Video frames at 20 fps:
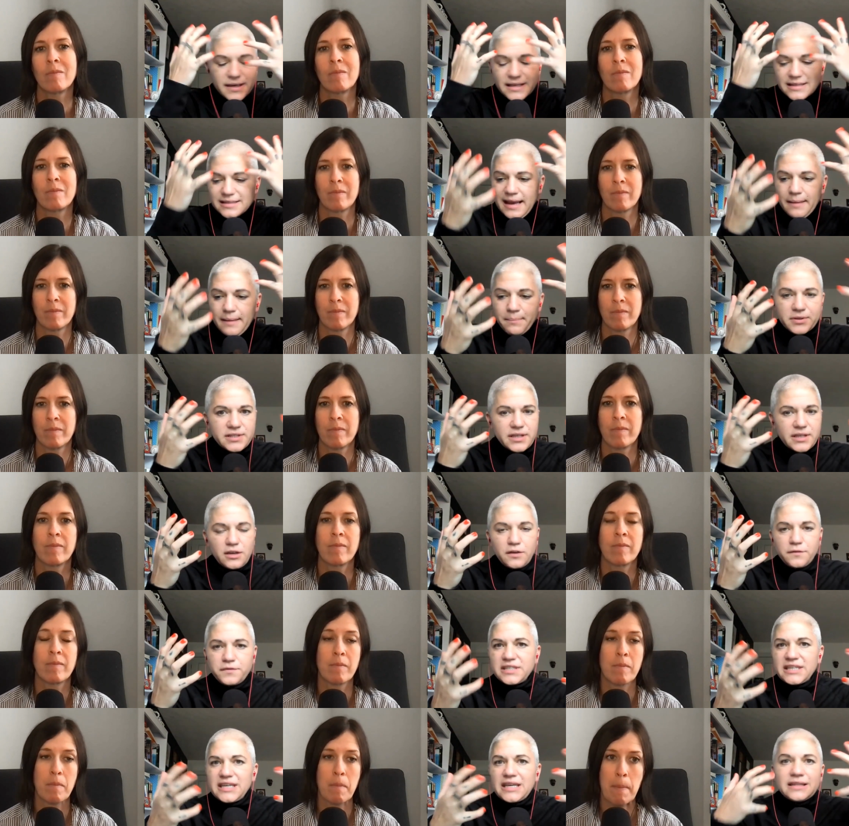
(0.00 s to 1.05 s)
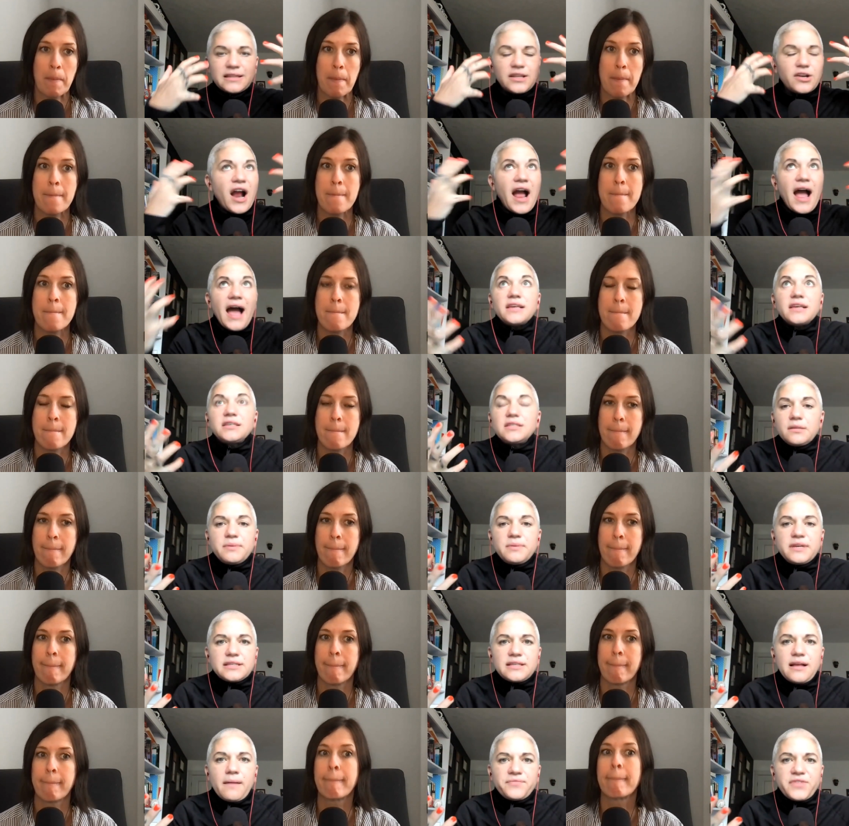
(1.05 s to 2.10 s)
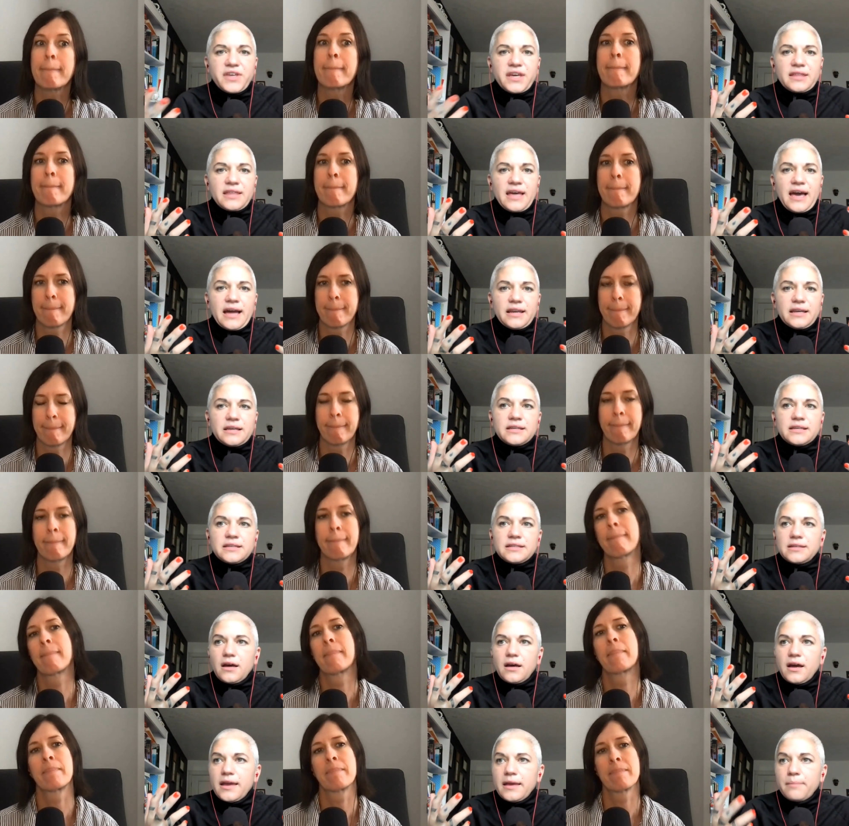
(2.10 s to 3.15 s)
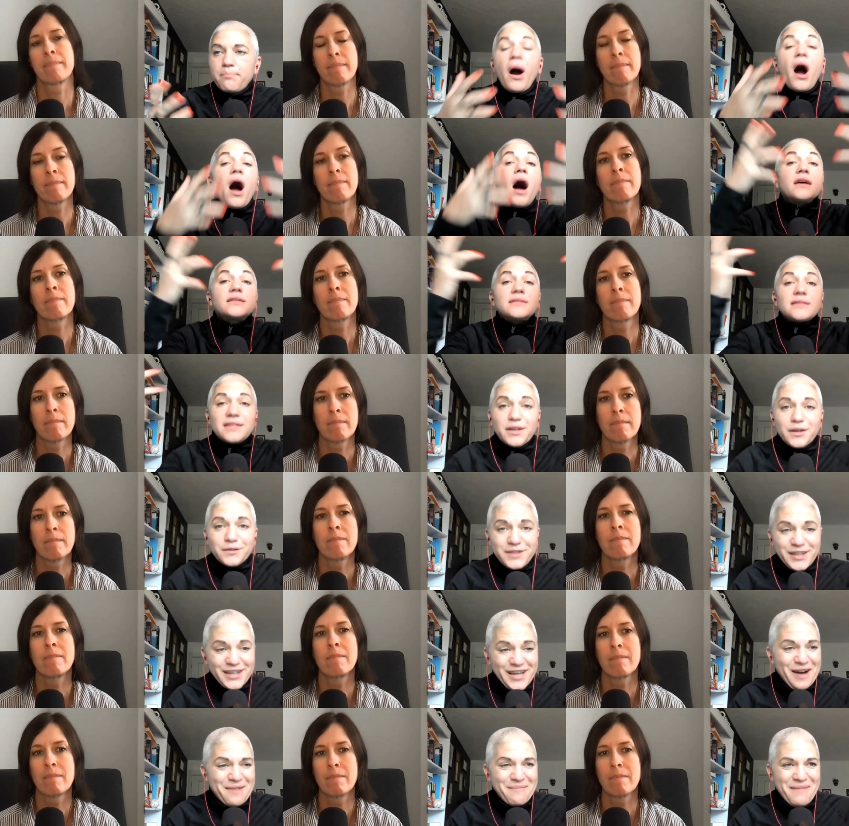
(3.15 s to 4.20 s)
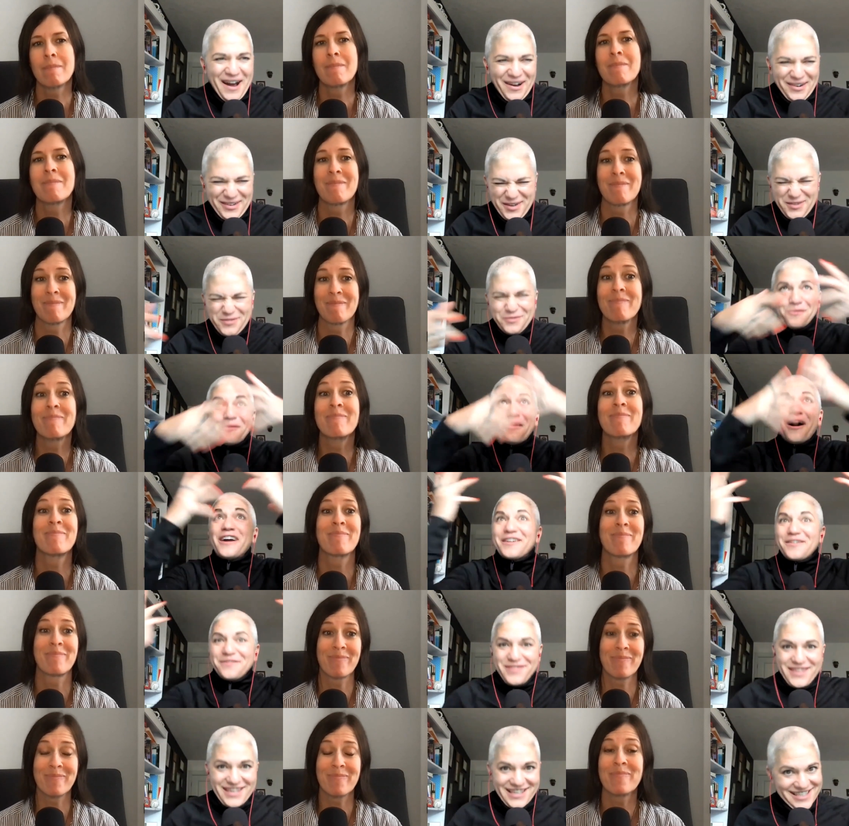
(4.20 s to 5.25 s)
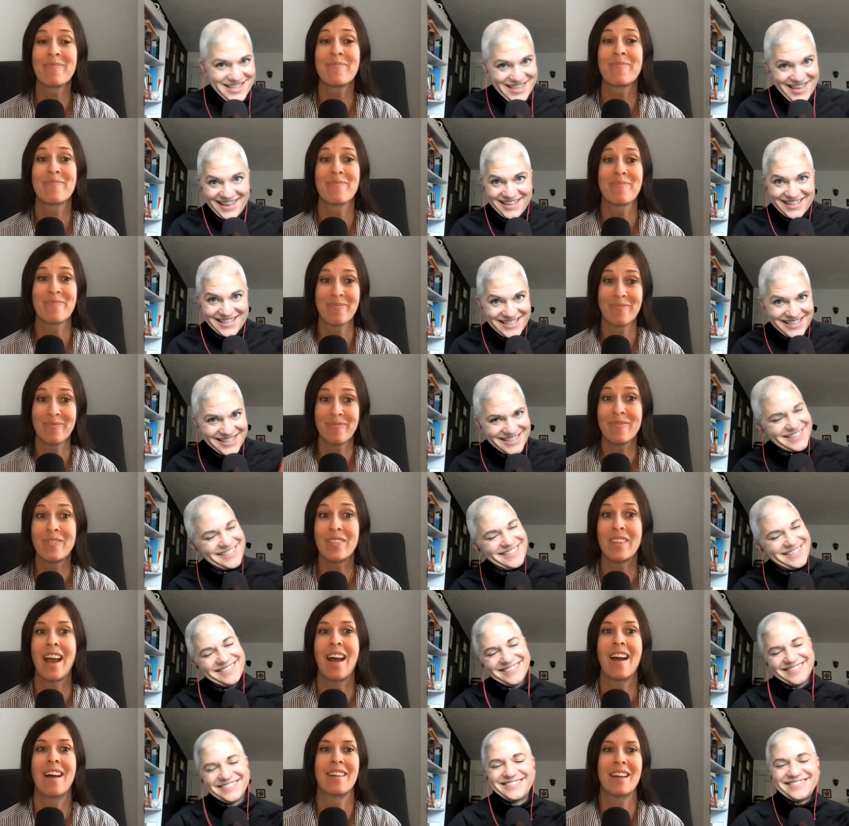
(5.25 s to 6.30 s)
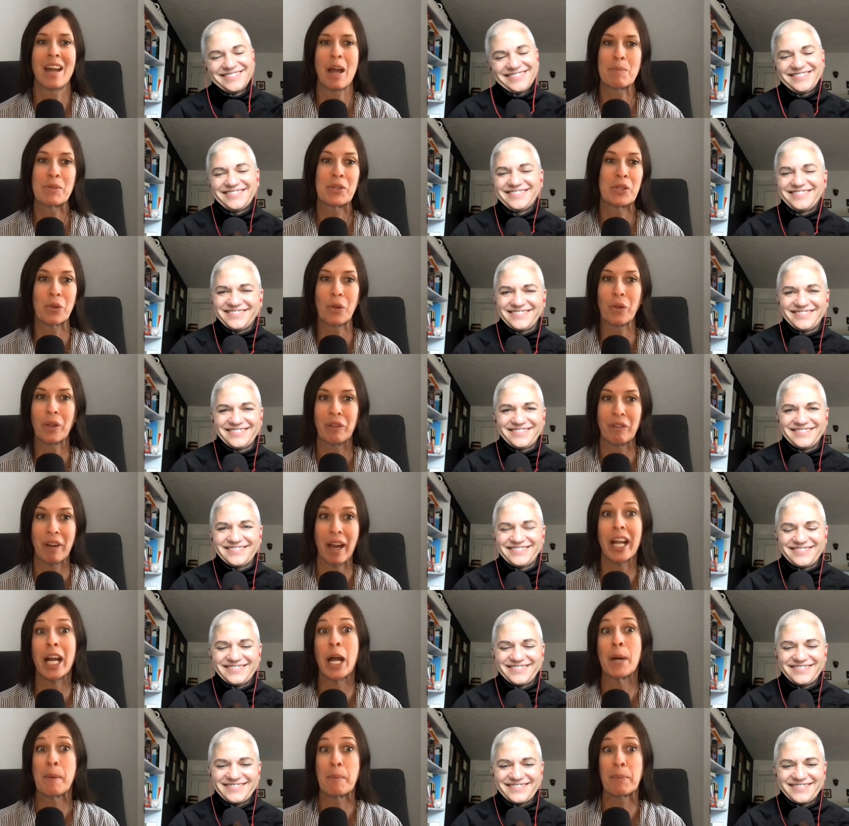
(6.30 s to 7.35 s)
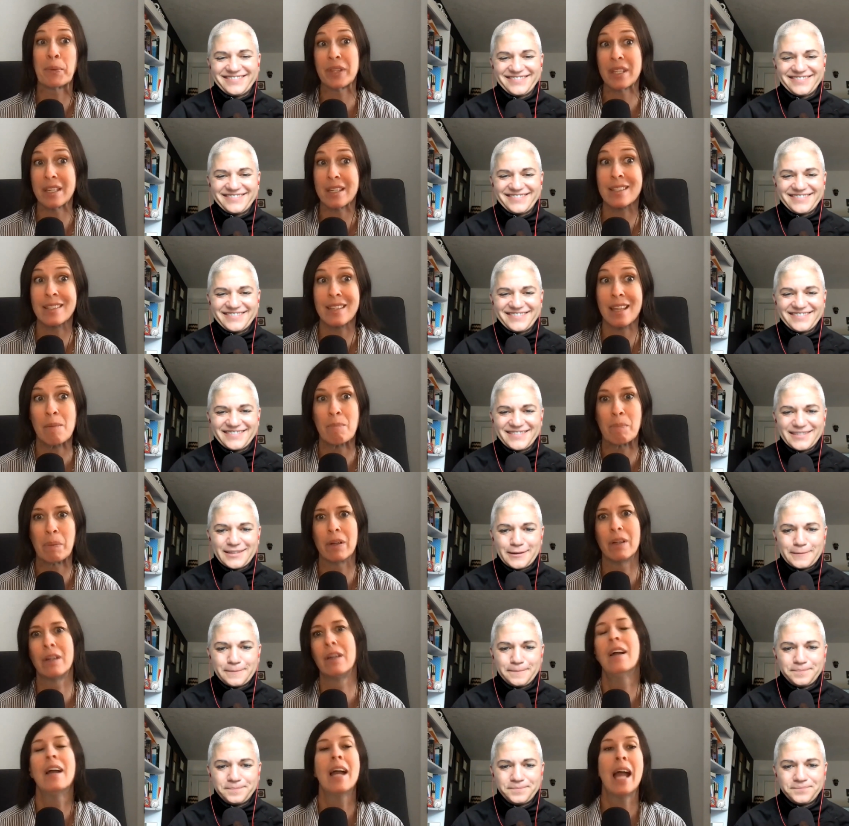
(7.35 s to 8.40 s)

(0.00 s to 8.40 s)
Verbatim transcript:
Speaker 1: examples that you've seen. There has to be something that is a positive to come out of one of these things.
Speaker 2: Yeah, absolutely right. Come up with the example